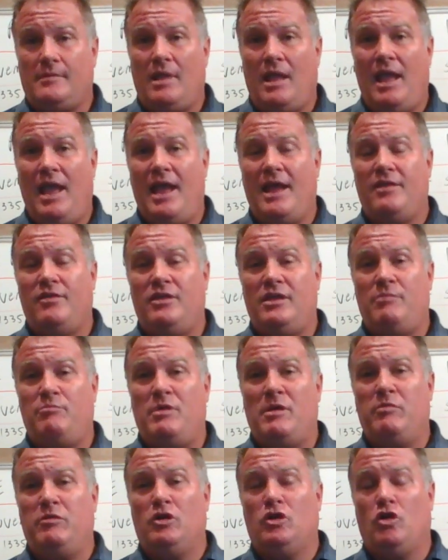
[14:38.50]
And the
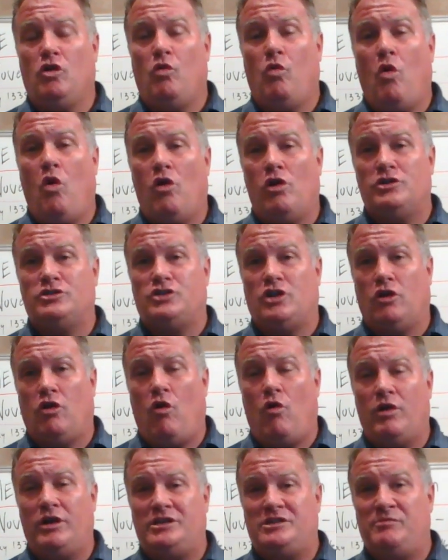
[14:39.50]
biblical wars are
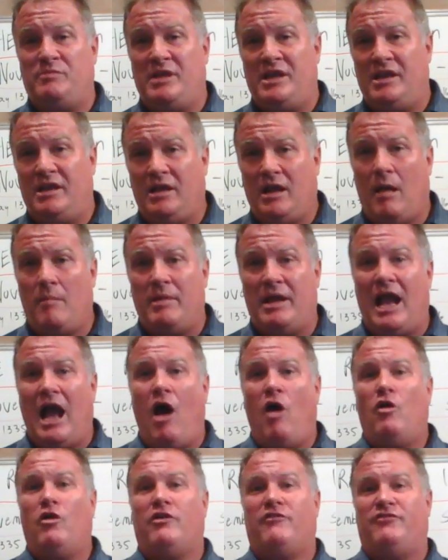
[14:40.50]
going to be coming
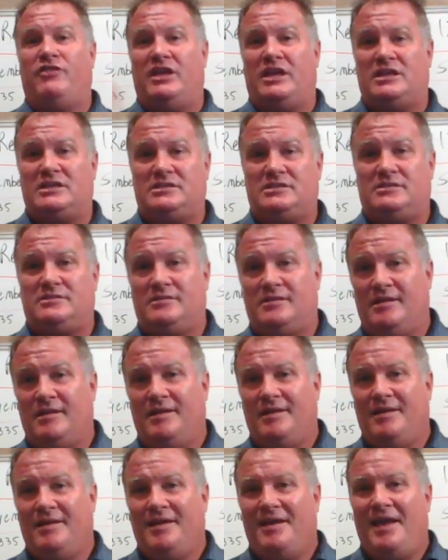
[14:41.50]
out of this,
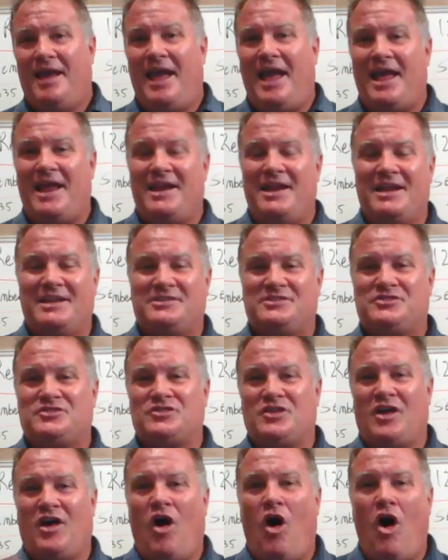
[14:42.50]
and
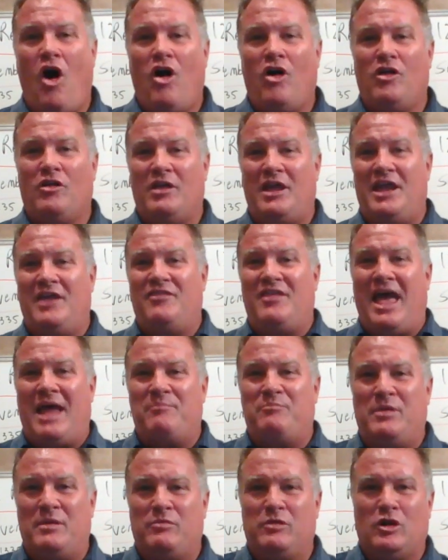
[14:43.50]
it's all in
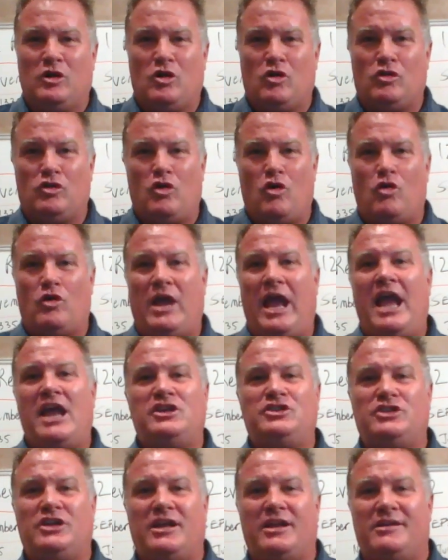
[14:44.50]
that biblical
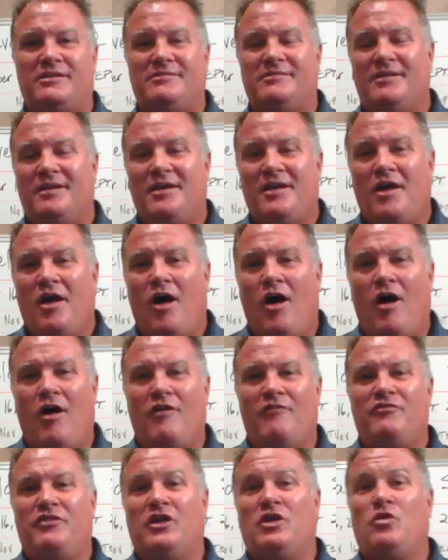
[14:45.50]
location
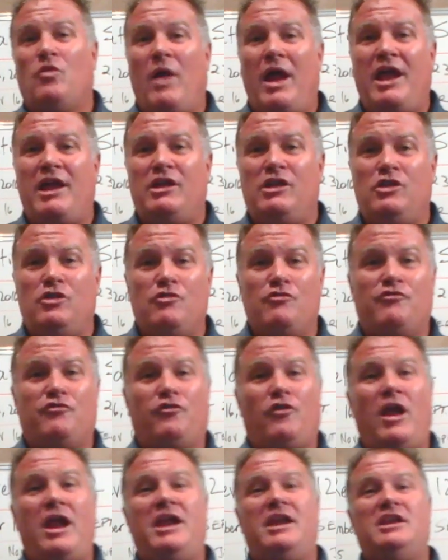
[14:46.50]
of the great
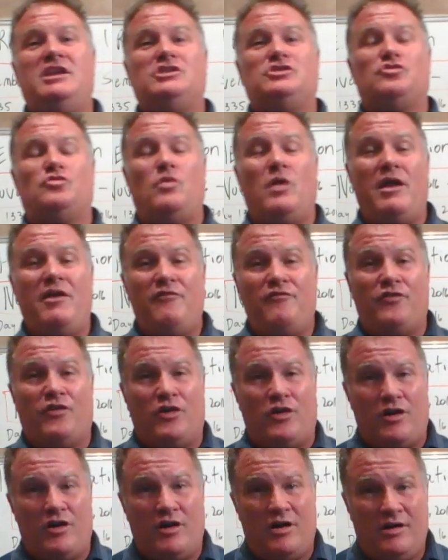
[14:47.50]
Euphrates
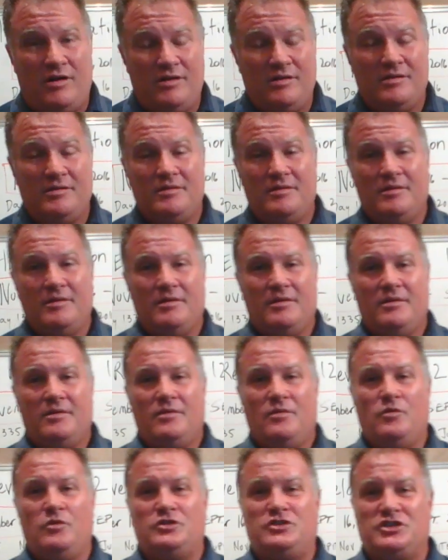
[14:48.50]
River,
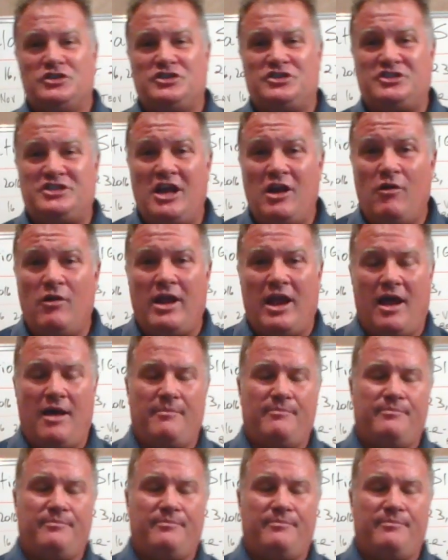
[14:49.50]
which is Syria.